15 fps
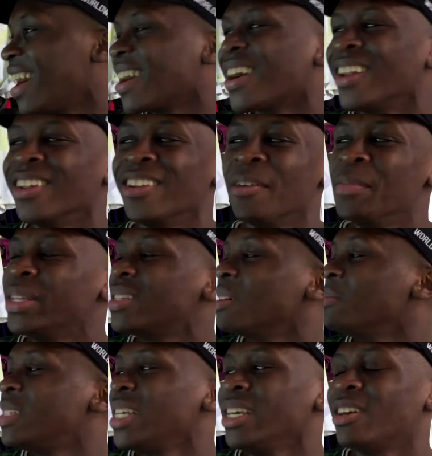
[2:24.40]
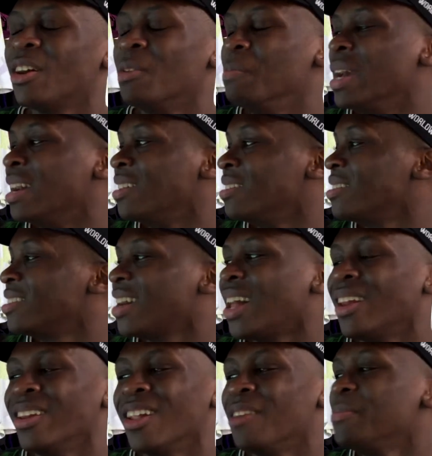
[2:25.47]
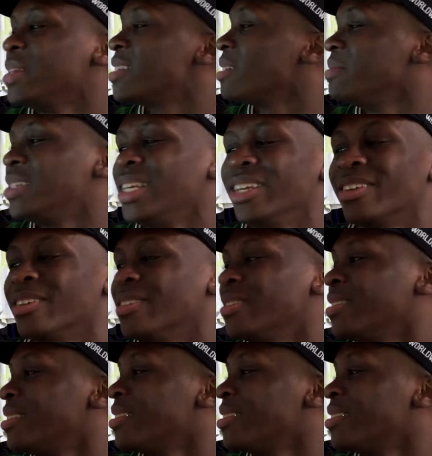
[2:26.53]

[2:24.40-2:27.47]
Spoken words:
gotta love me some ZICO, man. I love me some ZICO.